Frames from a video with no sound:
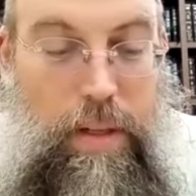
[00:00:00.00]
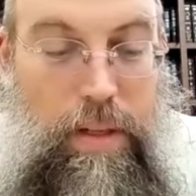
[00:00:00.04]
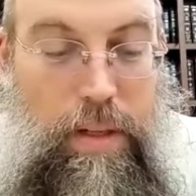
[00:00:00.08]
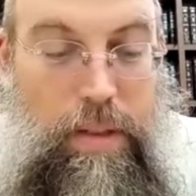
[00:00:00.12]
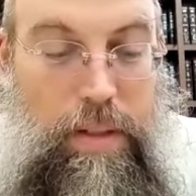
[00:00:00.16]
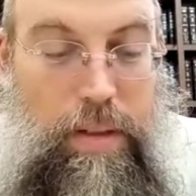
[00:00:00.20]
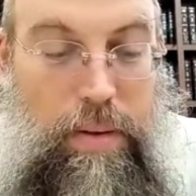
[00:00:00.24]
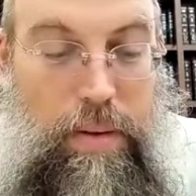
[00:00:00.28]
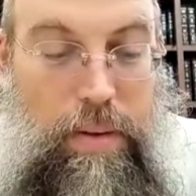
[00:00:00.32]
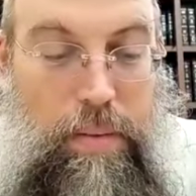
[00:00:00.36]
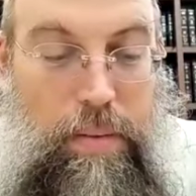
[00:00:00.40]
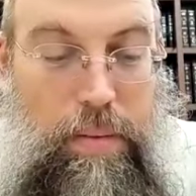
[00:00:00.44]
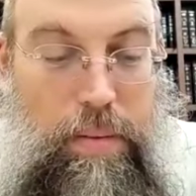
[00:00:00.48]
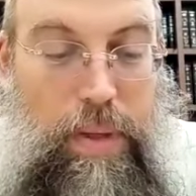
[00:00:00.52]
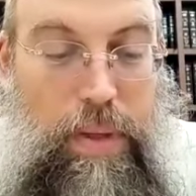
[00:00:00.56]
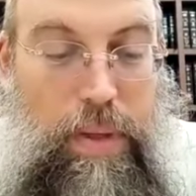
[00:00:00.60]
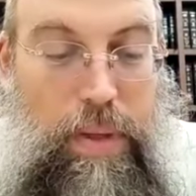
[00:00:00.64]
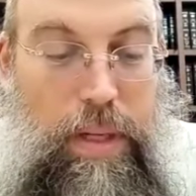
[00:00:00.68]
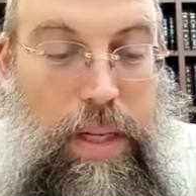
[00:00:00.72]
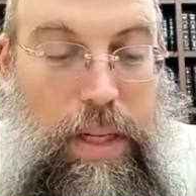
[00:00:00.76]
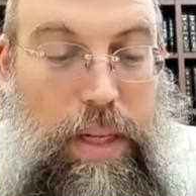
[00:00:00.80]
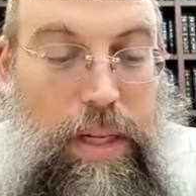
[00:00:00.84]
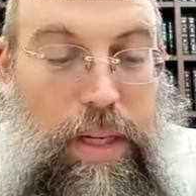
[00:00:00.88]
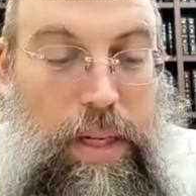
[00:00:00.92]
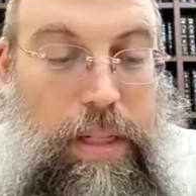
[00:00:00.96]
So the rule
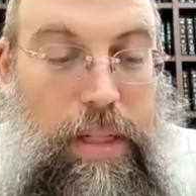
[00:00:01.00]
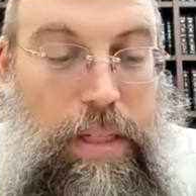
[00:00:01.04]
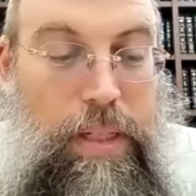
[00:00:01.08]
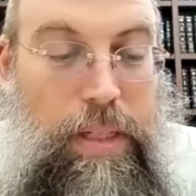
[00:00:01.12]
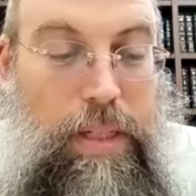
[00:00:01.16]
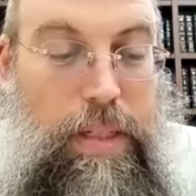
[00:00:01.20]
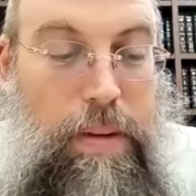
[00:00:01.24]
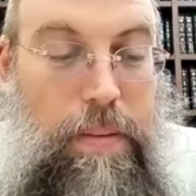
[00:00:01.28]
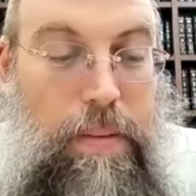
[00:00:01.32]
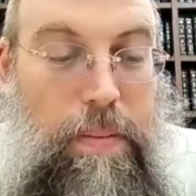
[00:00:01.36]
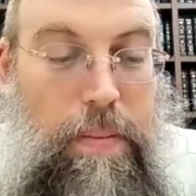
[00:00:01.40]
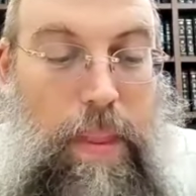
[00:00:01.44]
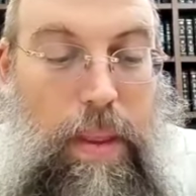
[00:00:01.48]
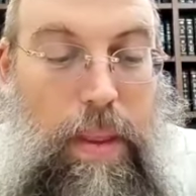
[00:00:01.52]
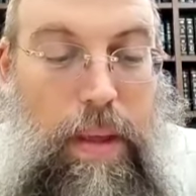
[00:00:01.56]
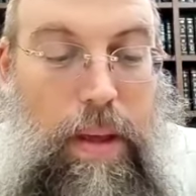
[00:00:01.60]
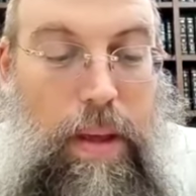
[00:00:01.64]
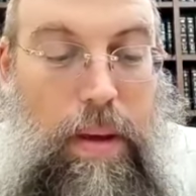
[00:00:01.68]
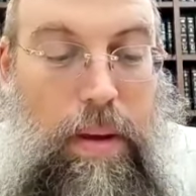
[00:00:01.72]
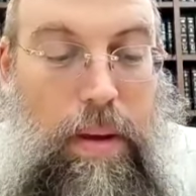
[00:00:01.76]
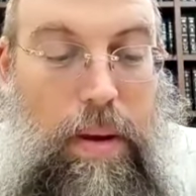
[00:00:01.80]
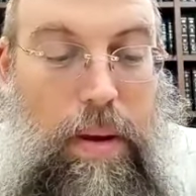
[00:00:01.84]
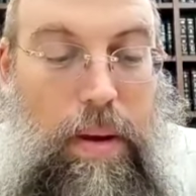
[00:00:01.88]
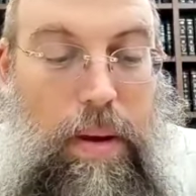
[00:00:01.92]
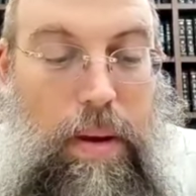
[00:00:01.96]
is
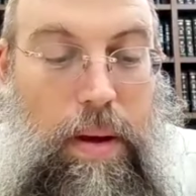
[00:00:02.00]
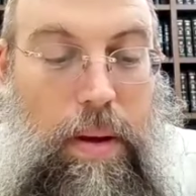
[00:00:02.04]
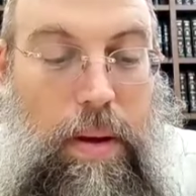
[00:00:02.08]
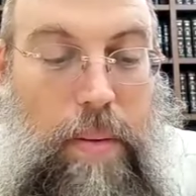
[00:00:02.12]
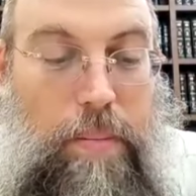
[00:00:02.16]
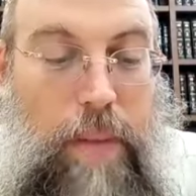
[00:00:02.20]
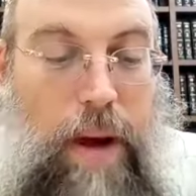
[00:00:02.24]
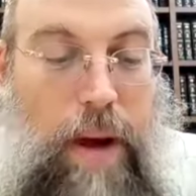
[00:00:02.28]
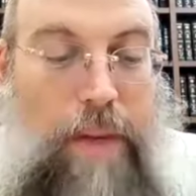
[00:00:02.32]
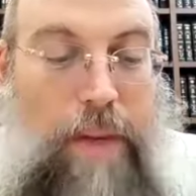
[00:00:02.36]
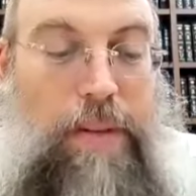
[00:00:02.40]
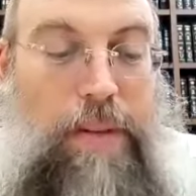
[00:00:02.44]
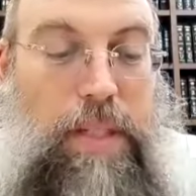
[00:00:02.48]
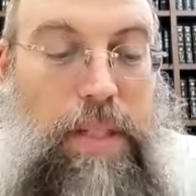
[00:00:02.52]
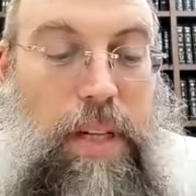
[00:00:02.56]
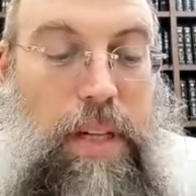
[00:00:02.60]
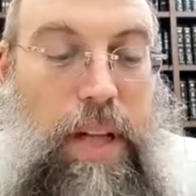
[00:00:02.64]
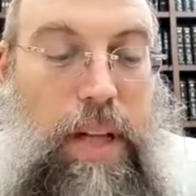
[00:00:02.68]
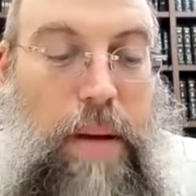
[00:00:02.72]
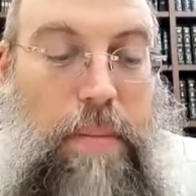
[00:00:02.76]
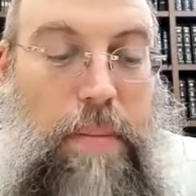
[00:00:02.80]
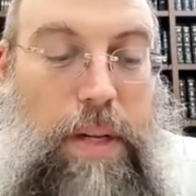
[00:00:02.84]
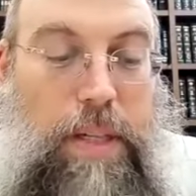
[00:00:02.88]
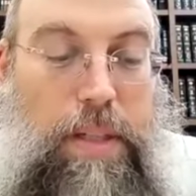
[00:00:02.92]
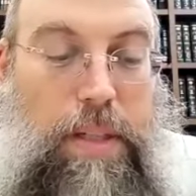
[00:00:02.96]
you have
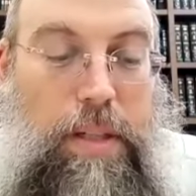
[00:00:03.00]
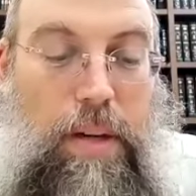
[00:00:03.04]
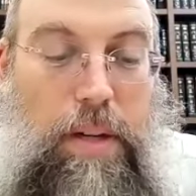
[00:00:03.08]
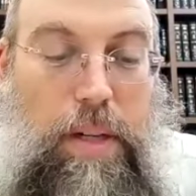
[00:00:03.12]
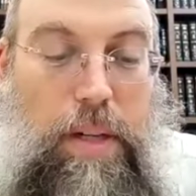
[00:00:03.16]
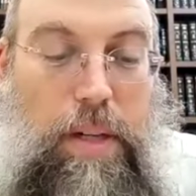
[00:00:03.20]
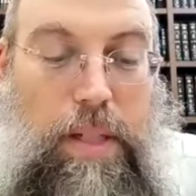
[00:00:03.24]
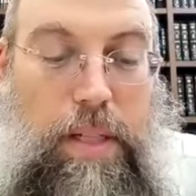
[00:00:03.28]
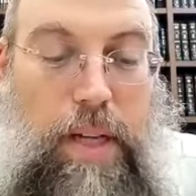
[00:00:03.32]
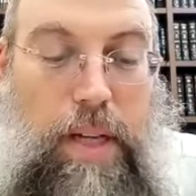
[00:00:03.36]
to